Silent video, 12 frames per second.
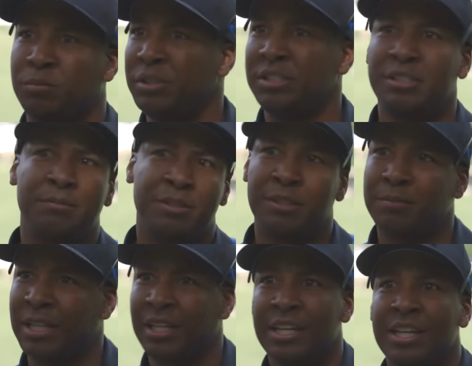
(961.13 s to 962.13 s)
pitch them something,
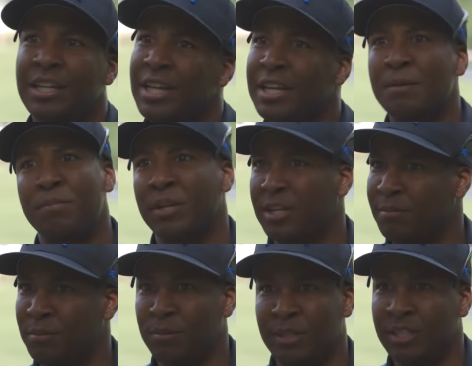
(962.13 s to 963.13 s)
like they can pick
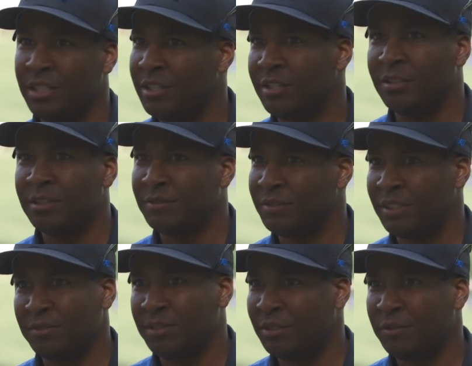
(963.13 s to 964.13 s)
up on it, you know,
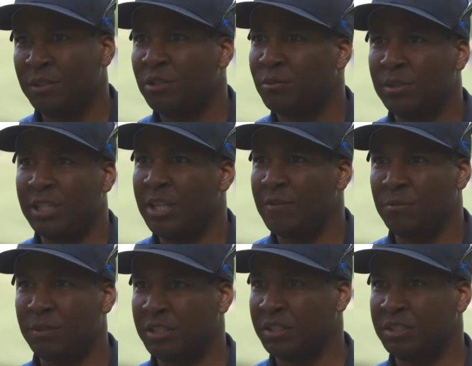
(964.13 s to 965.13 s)
if you don't believe in
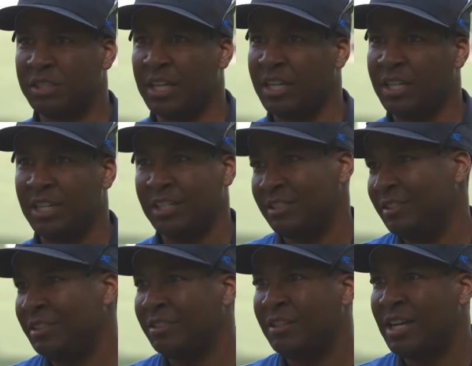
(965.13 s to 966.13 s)
what you're saying.
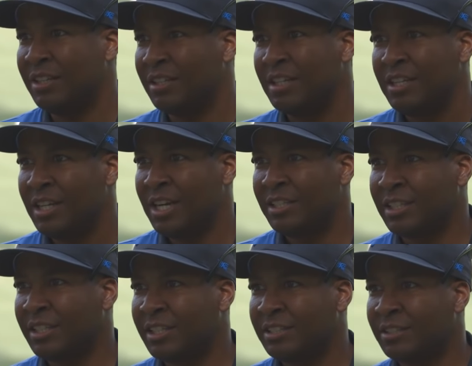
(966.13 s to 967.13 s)
And I
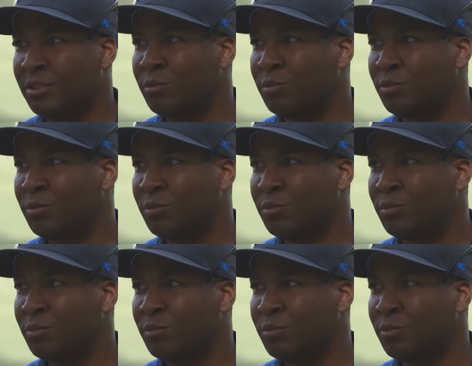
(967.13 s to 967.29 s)
think that's so